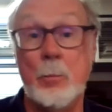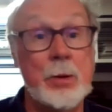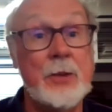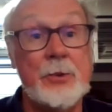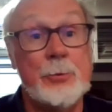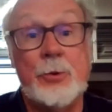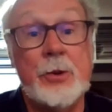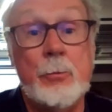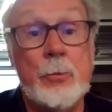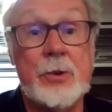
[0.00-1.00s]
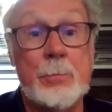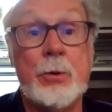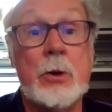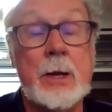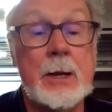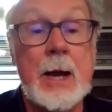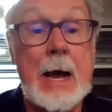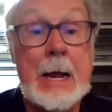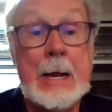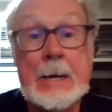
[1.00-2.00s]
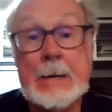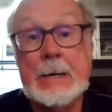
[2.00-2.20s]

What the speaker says: Pleasants was a brilliant guy.